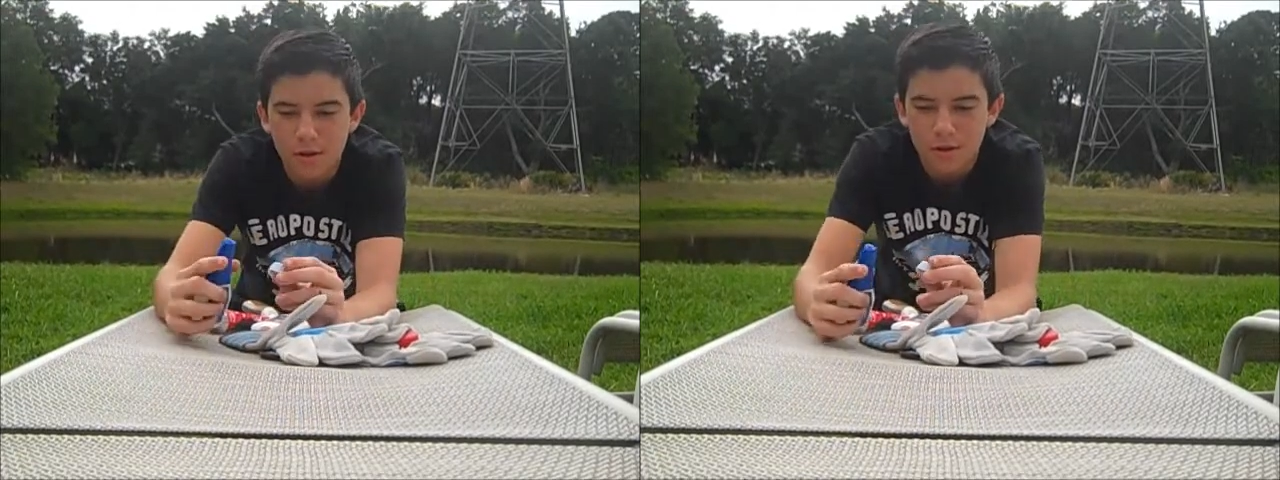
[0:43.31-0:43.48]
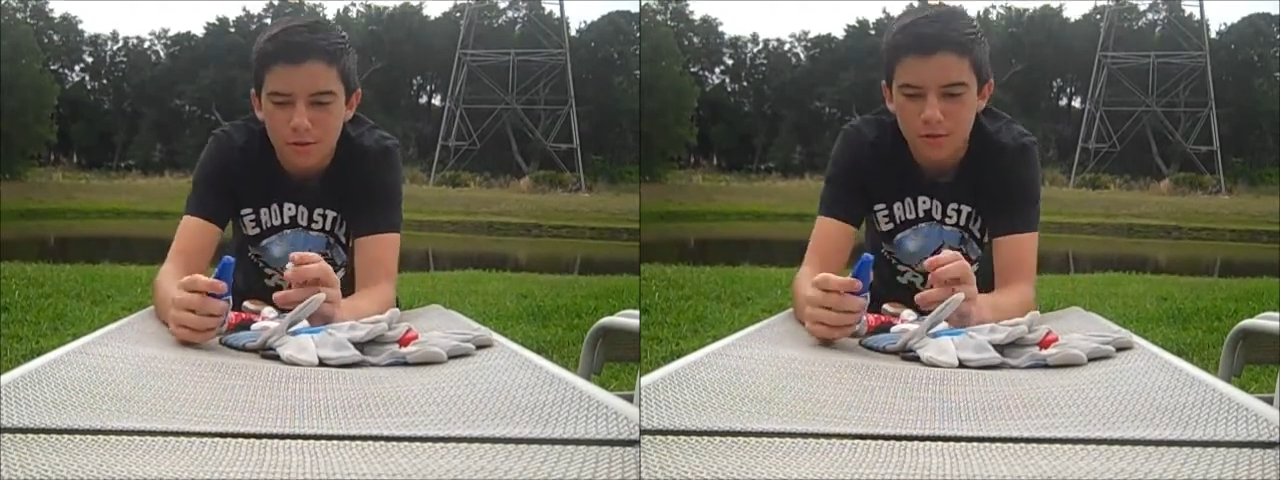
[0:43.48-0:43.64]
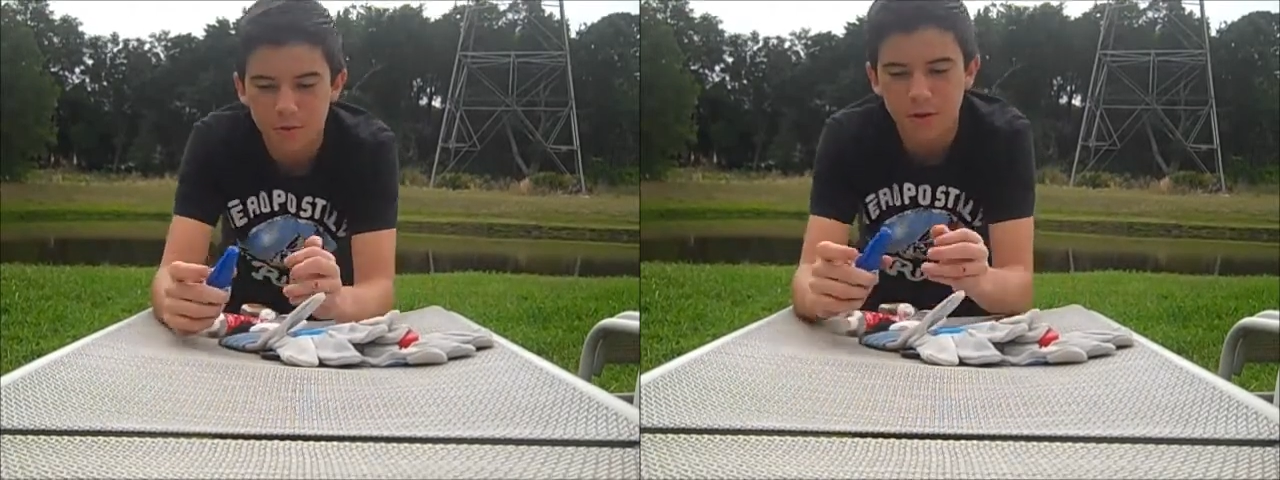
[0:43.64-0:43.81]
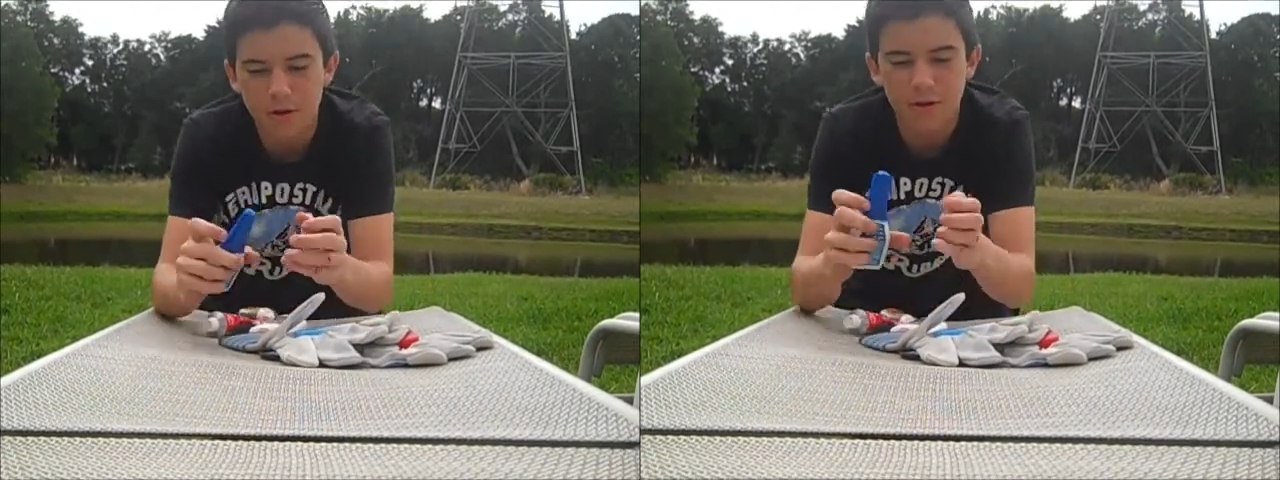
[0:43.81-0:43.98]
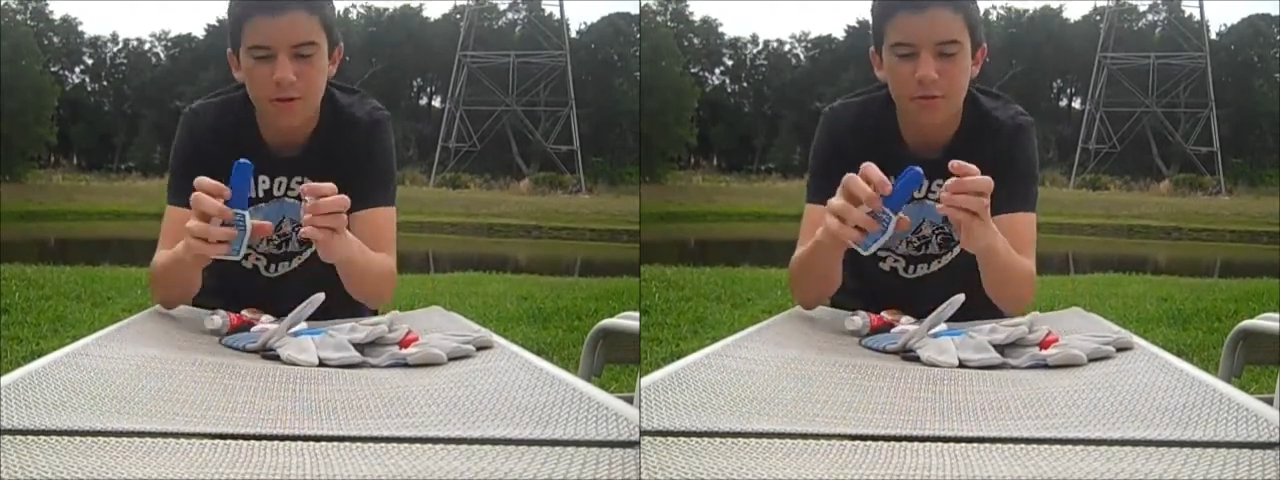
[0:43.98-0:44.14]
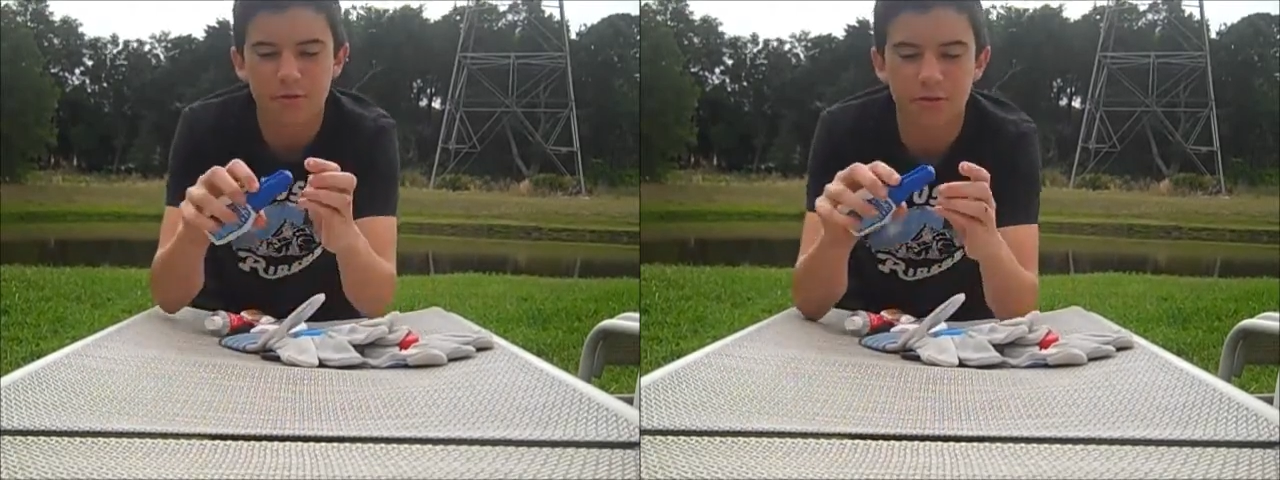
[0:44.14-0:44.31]
So what you're going
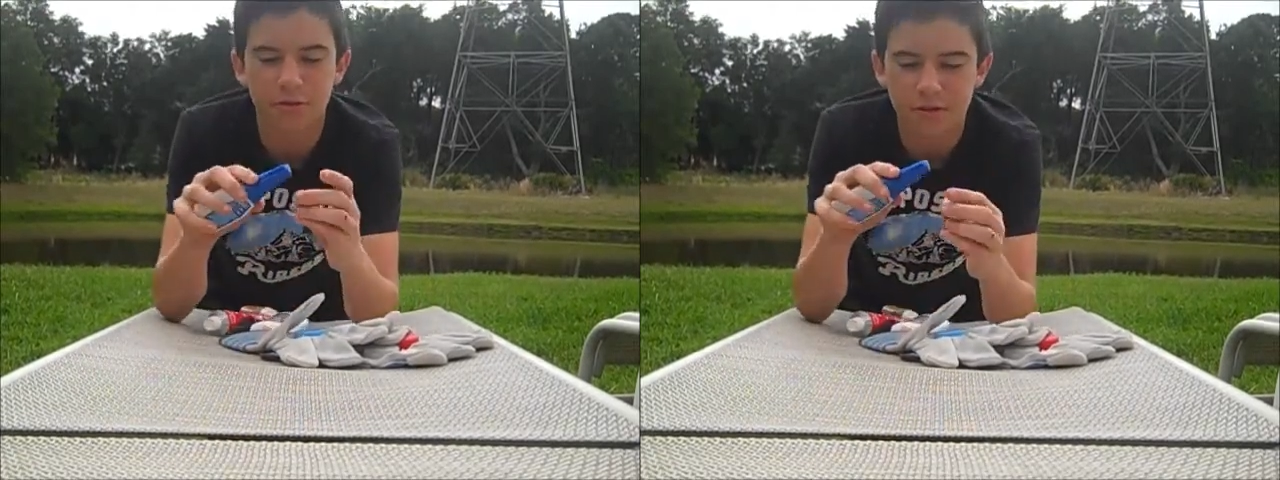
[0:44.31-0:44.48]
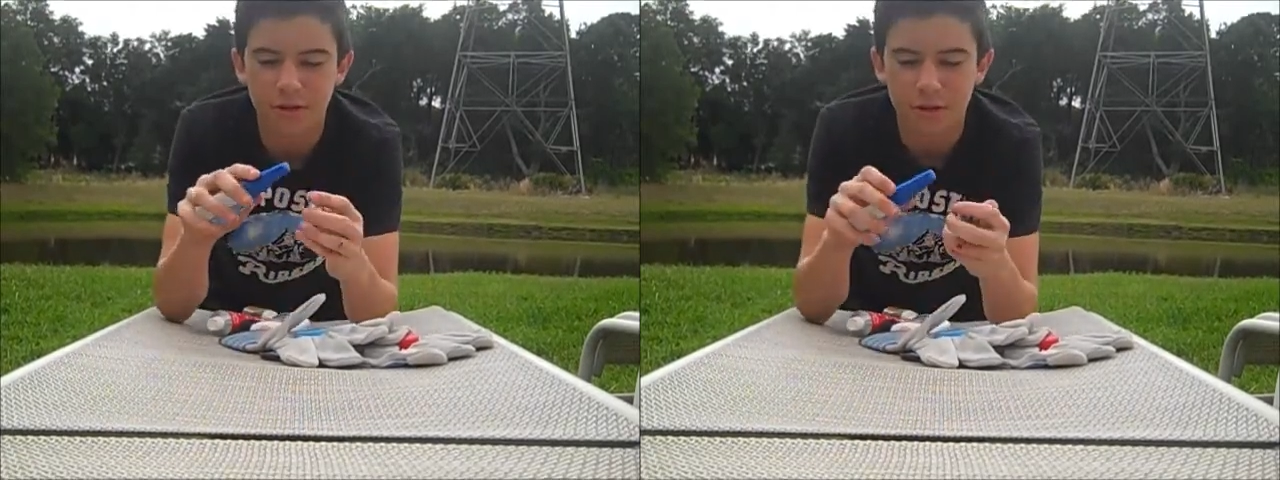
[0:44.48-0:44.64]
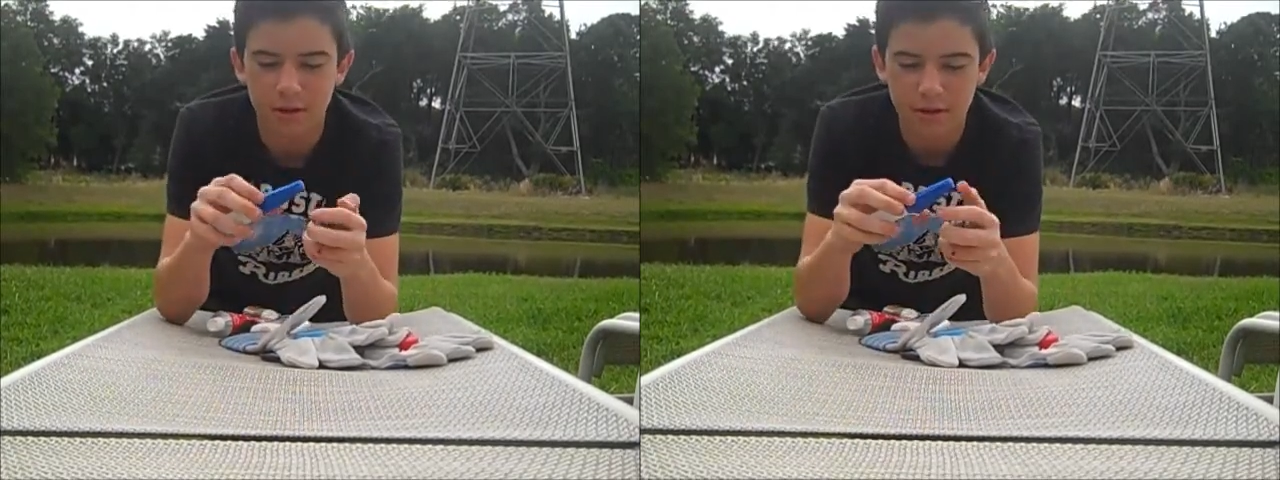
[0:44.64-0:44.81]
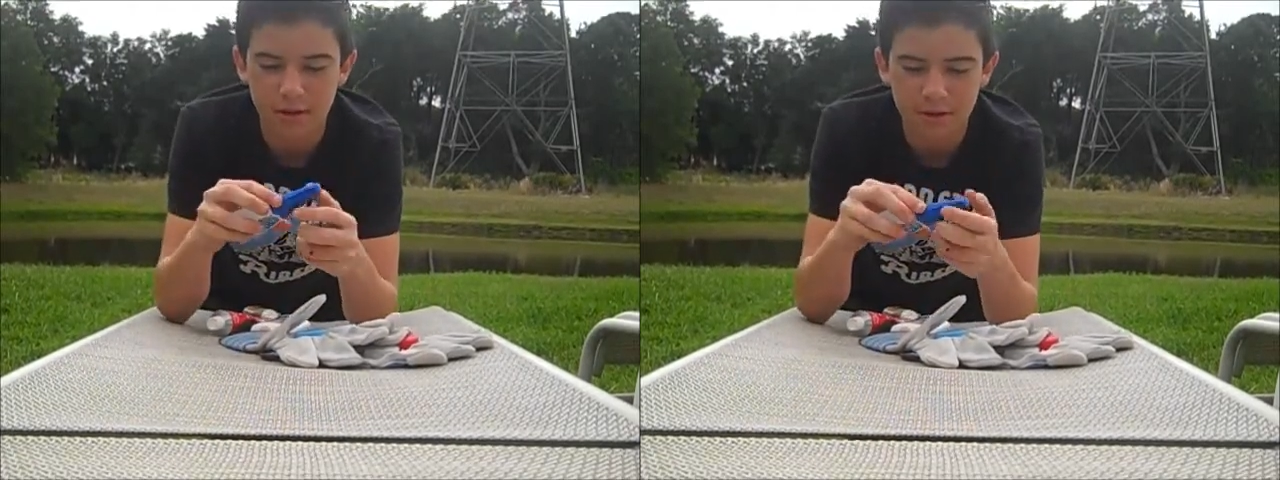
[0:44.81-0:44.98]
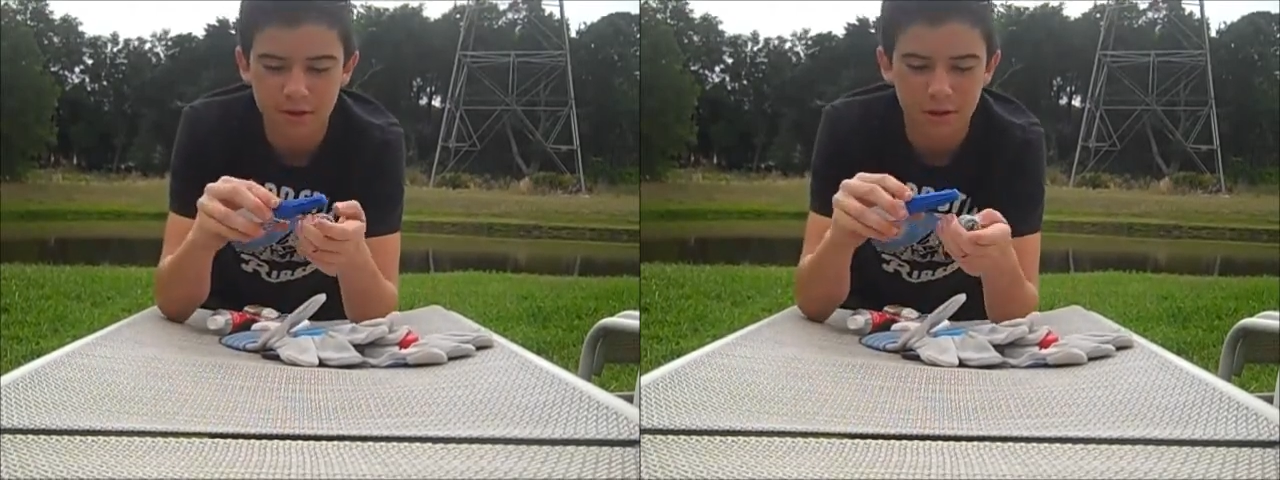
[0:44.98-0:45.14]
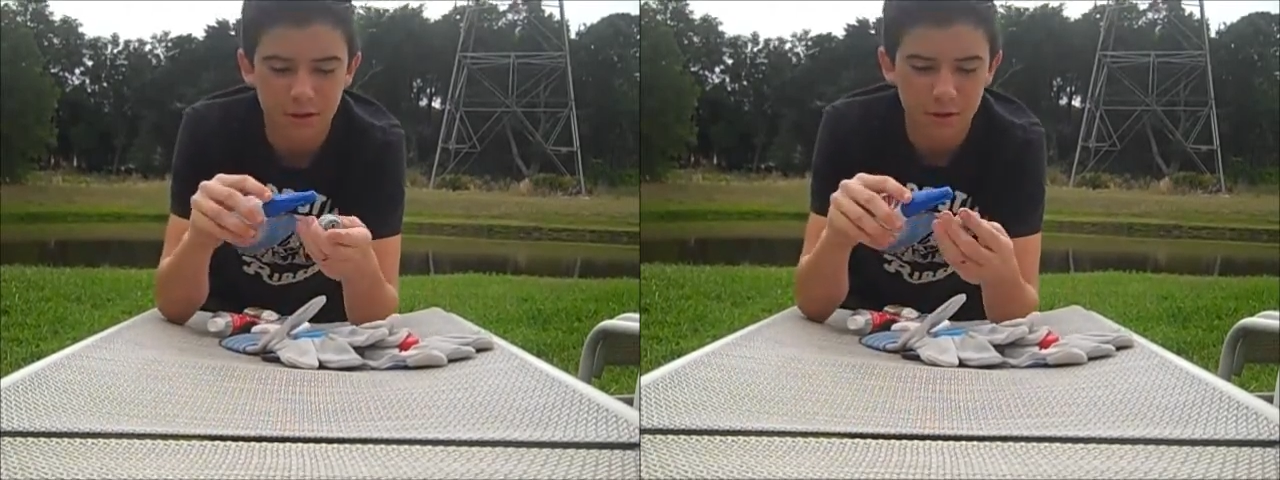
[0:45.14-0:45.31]
to do is you're just going to get
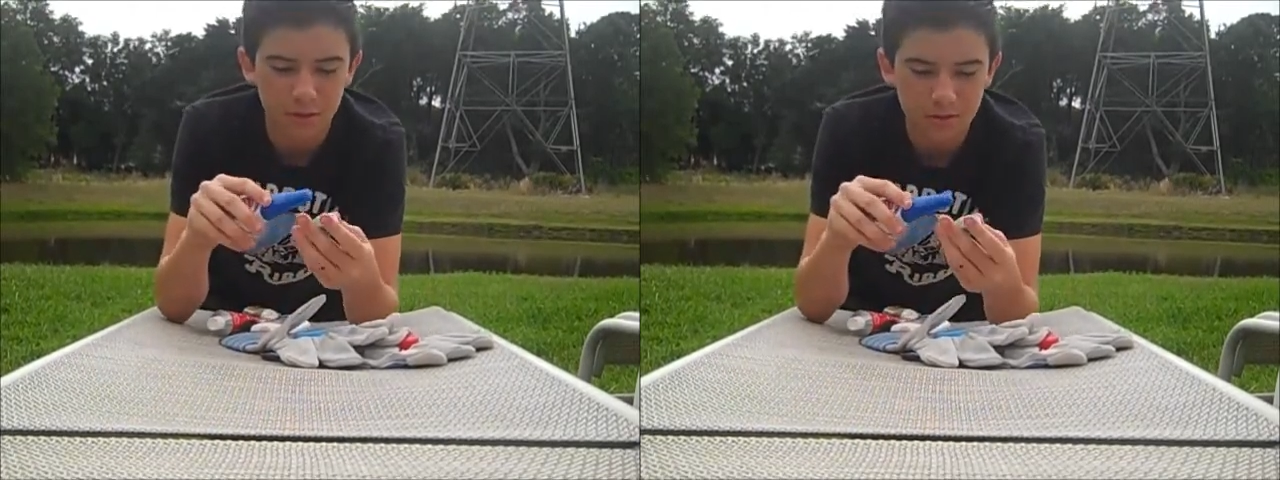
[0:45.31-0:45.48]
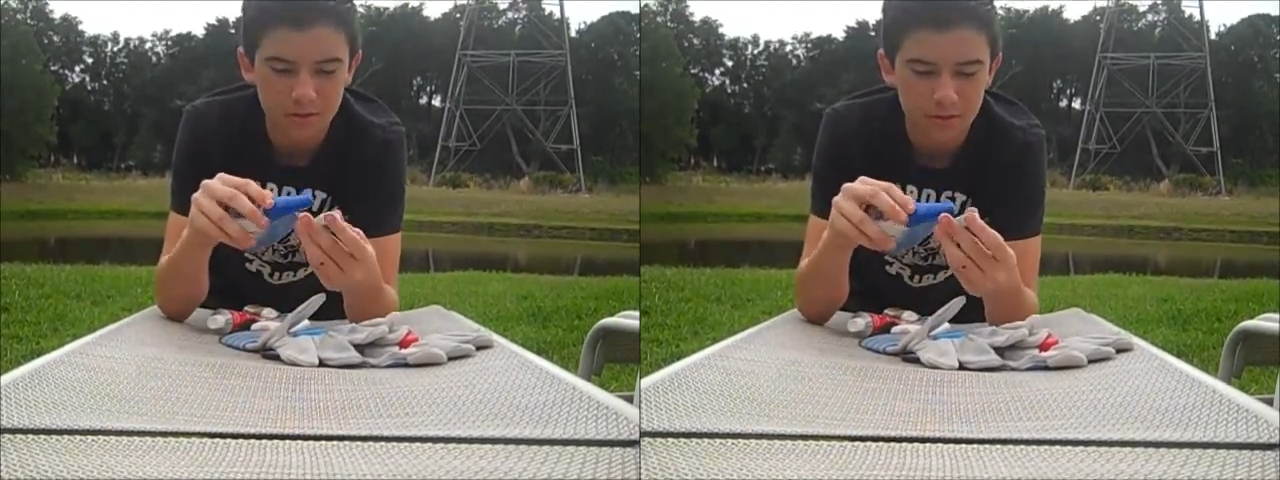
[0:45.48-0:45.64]
the glue